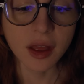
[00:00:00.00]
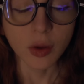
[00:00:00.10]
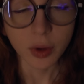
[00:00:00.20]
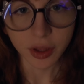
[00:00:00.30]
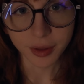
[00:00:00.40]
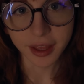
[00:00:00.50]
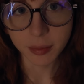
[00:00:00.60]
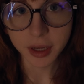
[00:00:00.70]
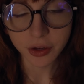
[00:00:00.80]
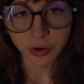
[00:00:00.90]
Would you like
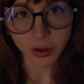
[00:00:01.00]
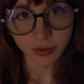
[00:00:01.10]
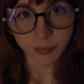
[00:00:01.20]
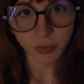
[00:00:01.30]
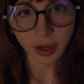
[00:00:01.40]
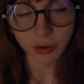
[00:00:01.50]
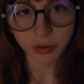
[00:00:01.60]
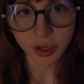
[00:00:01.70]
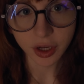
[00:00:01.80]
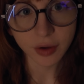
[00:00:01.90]
me to draw some freckles
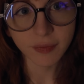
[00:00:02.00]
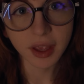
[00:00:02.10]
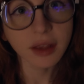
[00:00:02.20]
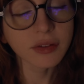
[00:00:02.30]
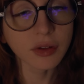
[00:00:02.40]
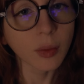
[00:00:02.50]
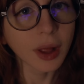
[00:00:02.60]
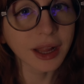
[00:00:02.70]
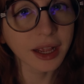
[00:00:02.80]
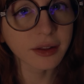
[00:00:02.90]
on your face
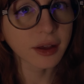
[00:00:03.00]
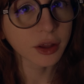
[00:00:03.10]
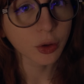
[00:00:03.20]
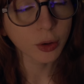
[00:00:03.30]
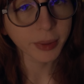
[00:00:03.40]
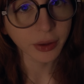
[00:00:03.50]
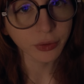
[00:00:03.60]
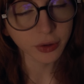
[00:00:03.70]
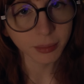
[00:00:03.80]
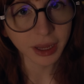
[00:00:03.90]
while I tell you
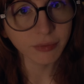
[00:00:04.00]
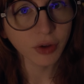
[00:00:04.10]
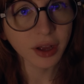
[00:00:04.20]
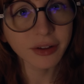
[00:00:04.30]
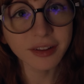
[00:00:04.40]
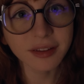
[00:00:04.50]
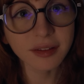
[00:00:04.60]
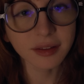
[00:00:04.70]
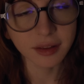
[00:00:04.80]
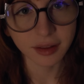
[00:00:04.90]
about my freckles?